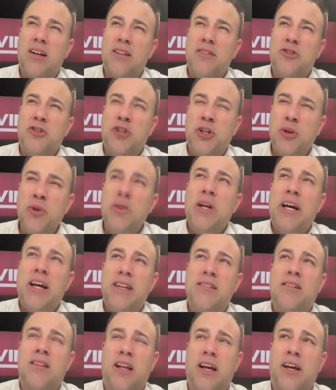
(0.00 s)
2
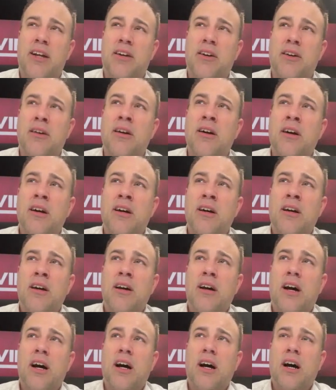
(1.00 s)
days later,
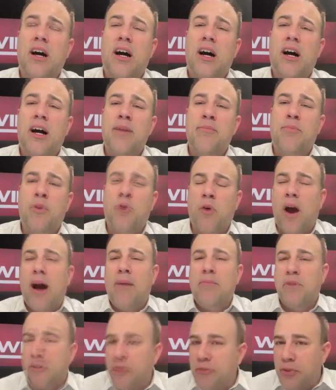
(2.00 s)
I
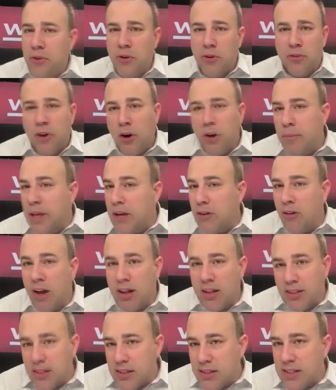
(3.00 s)
grabbed a few of our
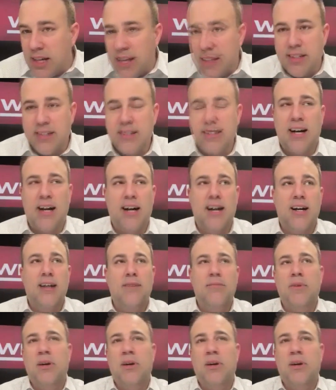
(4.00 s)
meteorologists at the time.